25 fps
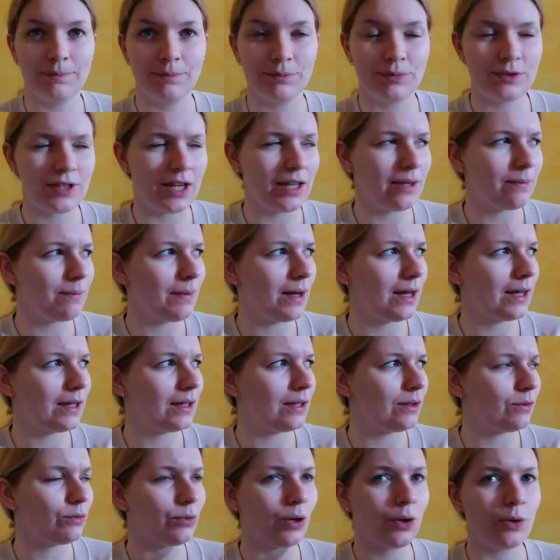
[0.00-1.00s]
take
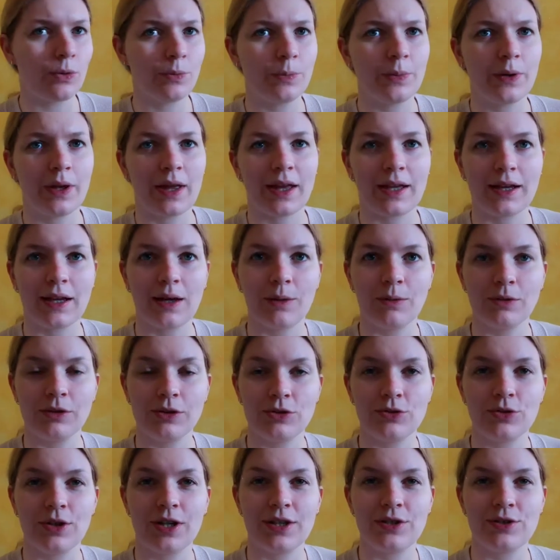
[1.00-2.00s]
my rope and I will
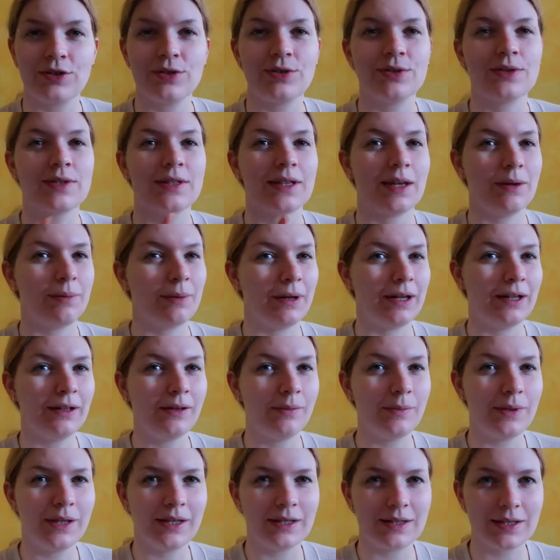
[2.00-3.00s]
try to skip a
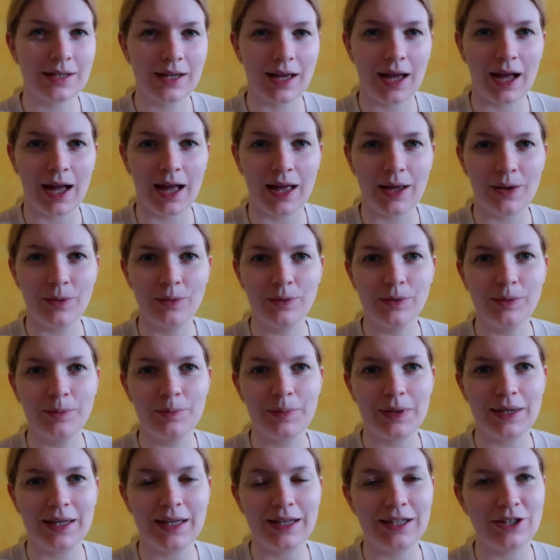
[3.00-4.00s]
little bit. I will
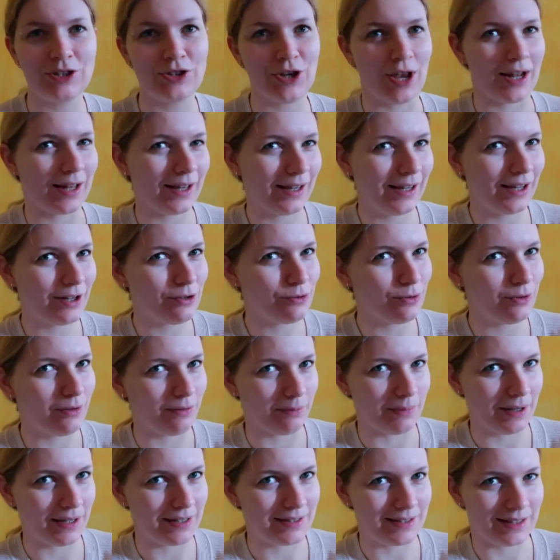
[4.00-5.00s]
be gentler
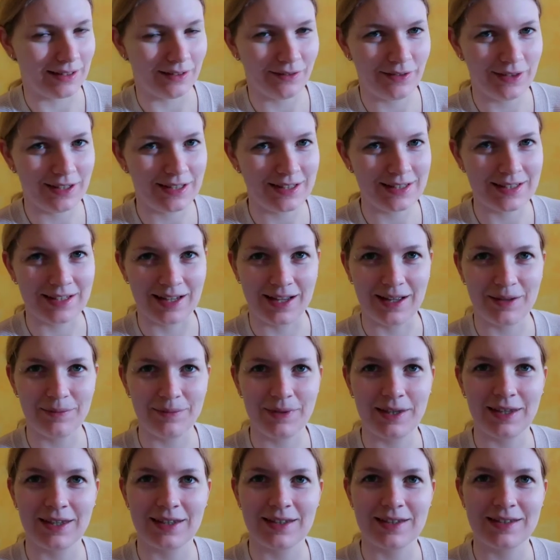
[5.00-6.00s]
with myself this time
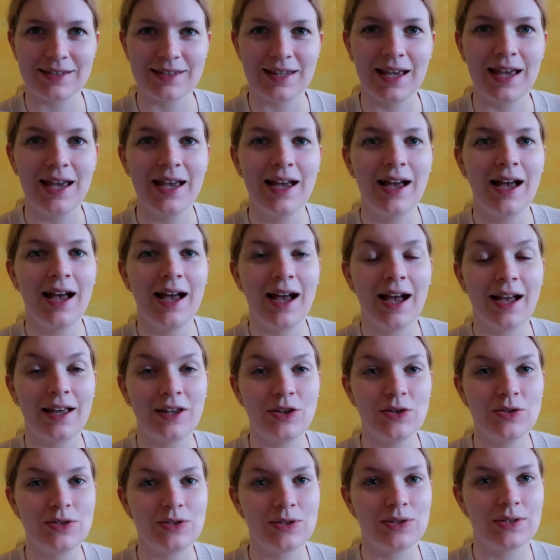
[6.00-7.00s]
because I
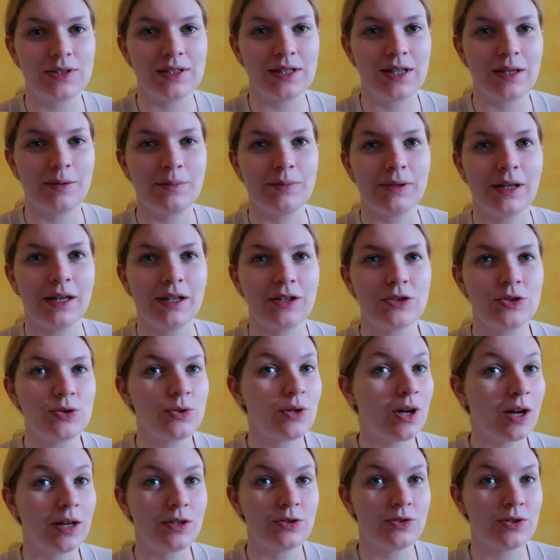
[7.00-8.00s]
used to skip like
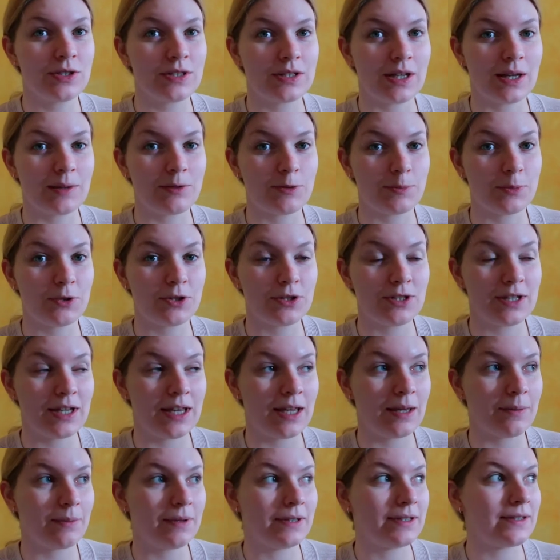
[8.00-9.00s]
200 times per
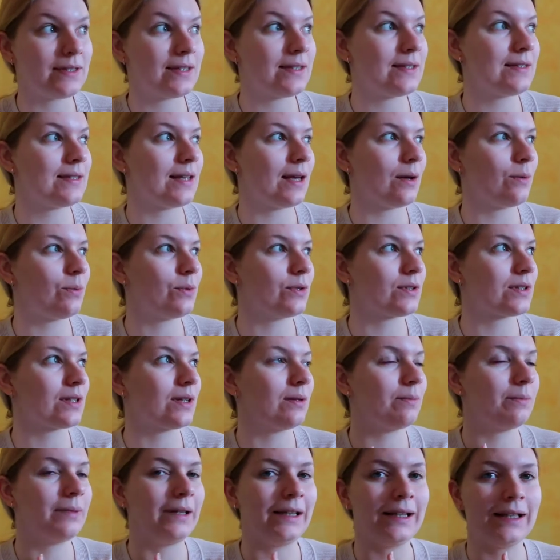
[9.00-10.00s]
day, but since I was
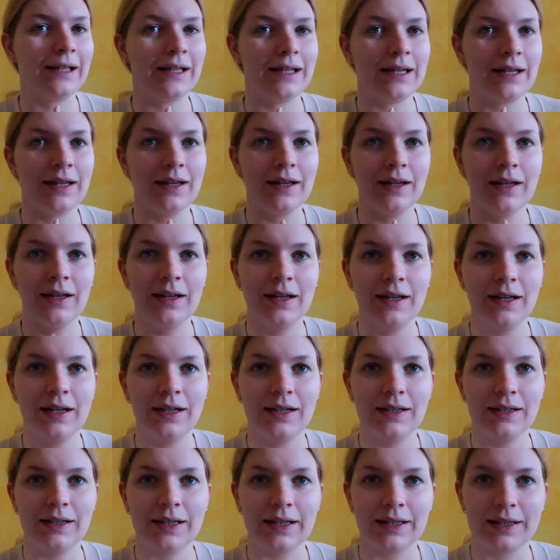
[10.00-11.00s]
completely
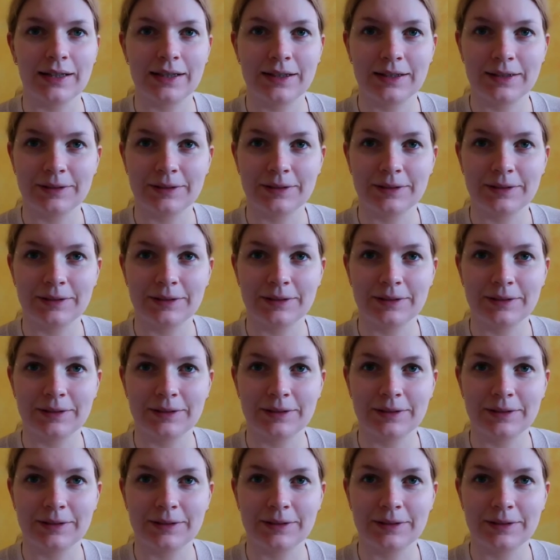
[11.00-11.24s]
like